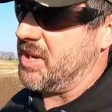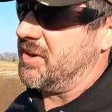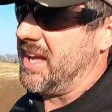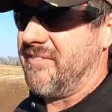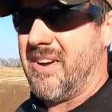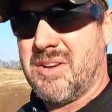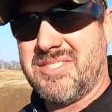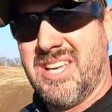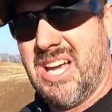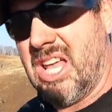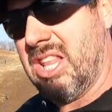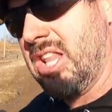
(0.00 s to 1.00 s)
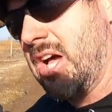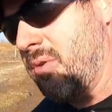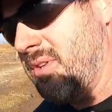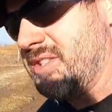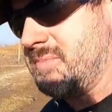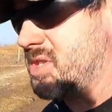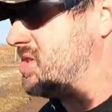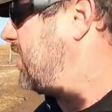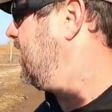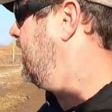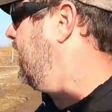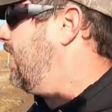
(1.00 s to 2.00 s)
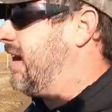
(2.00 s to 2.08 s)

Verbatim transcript: trailer. Now, if I was to unload this machine,